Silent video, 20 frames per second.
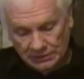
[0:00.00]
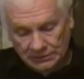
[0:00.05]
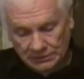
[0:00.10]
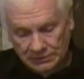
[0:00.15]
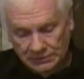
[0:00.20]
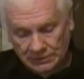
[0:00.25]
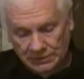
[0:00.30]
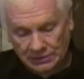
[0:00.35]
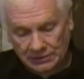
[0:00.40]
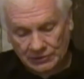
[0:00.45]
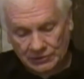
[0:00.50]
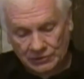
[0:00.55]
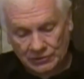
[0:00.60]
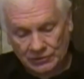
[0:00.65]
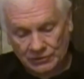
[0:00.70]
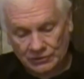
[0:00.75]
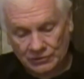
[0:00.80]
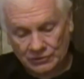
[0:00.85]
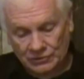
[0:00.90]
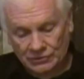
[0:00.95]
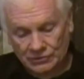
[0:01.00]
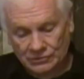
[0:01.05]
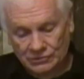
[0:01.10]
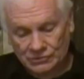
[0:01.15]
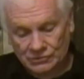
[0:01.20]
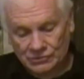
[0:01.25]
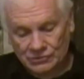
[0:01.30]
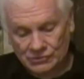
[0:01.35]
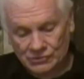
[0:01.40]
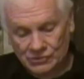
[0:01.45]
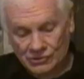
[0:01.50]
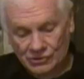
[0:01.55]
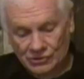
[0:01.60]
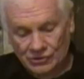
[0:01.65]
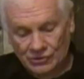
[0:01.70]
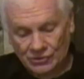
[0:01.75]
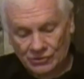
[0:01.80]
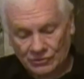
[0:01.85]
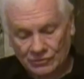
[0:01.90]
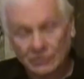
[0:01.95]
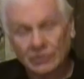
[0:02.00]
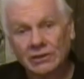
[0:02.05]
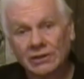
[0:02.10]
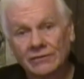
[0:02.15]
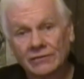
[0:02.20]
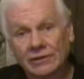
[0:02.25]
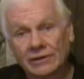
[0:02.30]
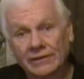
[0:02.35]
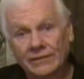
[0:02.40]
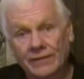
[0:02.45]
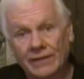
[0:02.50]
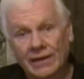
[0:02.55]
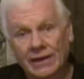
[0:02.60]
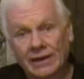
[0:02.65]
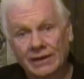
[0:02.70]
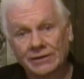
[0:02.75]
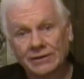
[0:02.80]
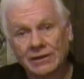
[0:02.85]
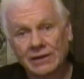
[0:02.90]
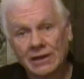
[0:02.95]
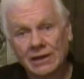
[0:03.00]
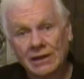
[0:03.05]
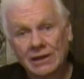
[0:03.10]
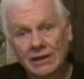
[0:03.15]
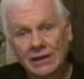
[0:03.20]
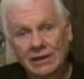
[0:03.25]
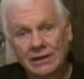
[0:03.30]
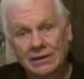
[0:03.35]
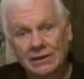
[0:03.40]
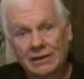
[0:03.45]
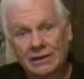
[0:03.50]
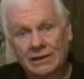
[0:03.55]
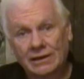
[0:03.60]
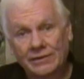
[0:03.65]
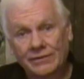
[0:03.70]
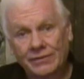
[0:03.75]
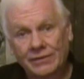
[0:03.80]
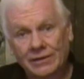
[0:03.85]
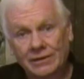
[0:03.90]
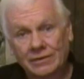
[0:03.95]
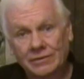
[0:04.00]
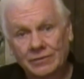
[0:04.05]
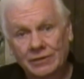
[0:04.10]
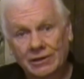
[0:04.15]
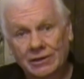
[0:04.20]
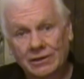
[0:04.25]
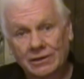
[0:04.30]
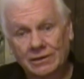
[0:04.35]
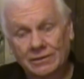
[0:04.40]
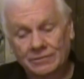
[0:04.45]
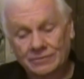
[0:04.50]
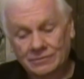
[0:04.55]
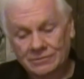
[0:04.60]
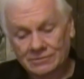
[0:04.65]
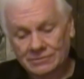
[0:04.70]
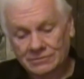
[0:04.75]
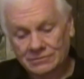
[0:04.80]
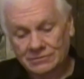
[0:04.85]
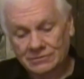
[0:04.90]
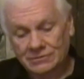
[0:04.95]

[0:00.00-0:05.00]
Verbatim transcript: And uh, leave it at that. Uh, I think uh,